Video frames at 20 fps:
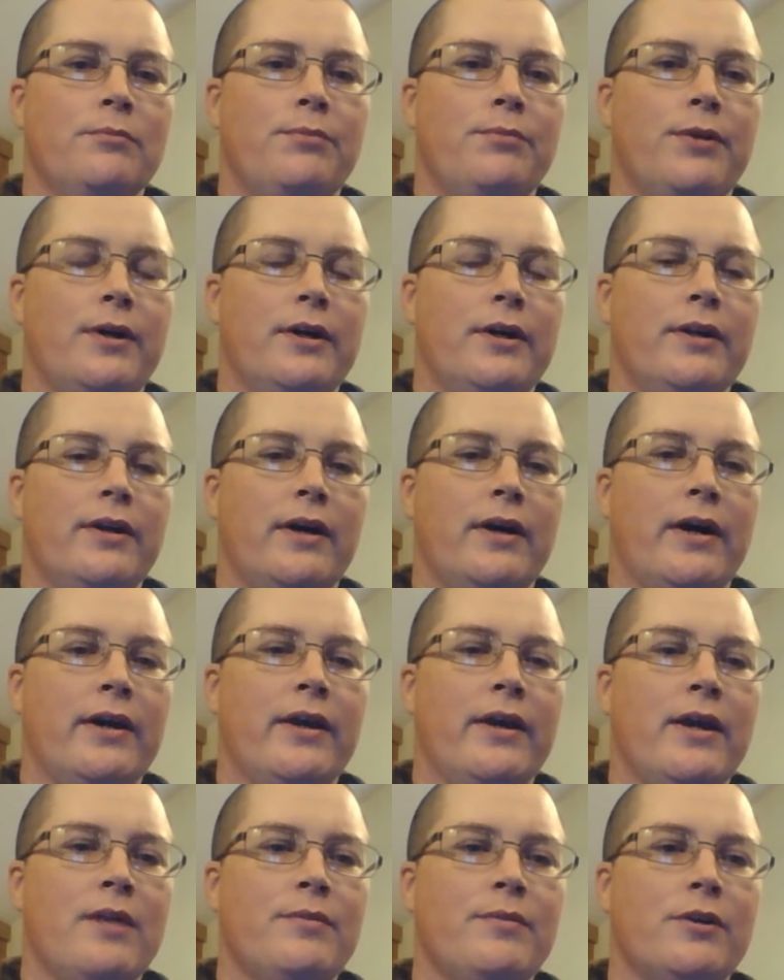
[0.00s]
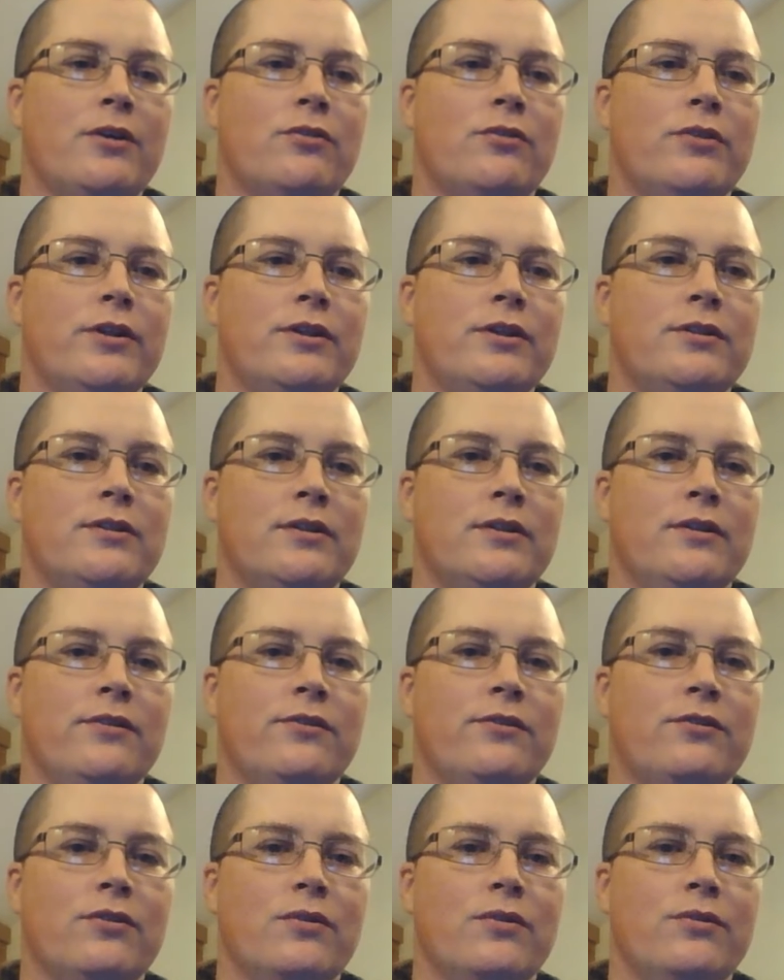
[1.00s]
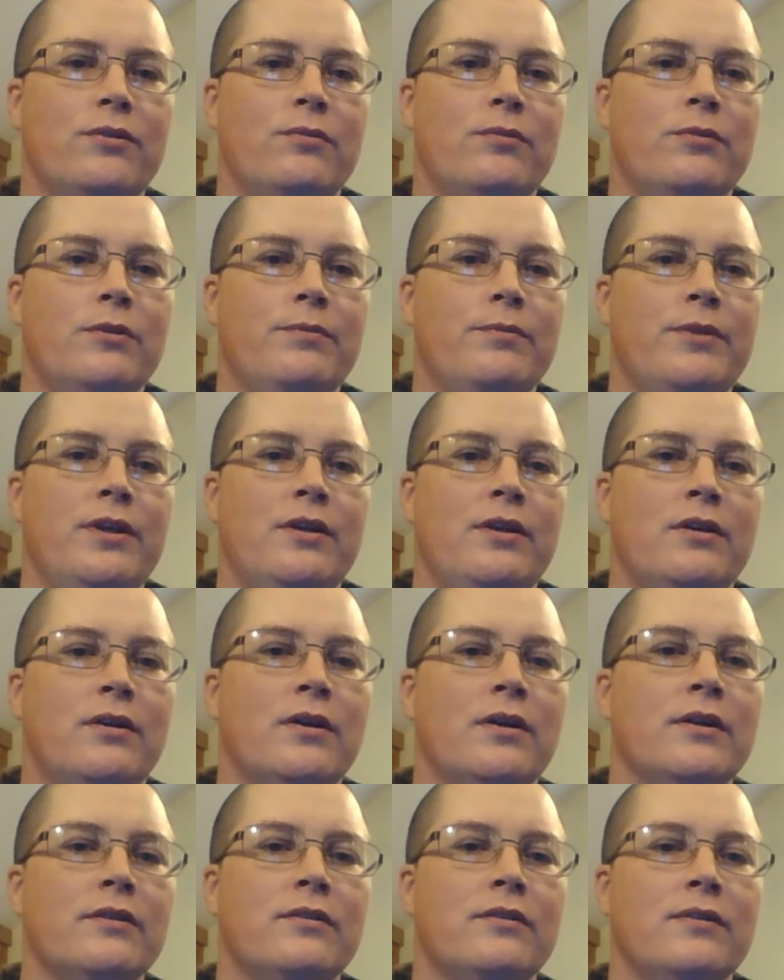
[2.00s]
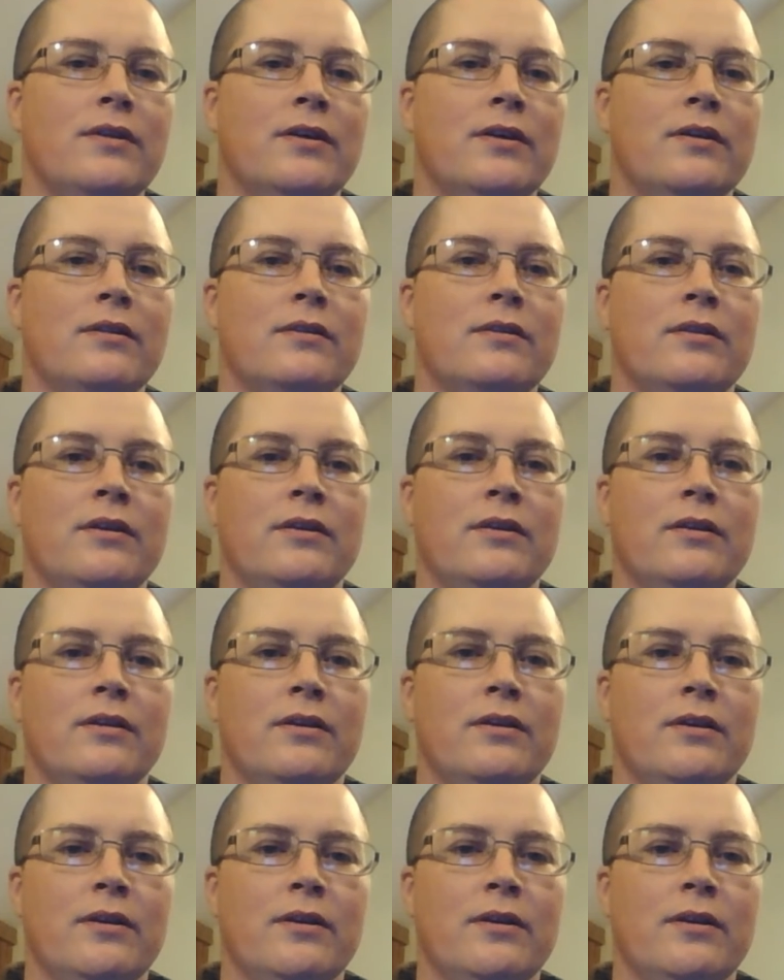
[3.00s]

But I am a Christian, and so there will be content that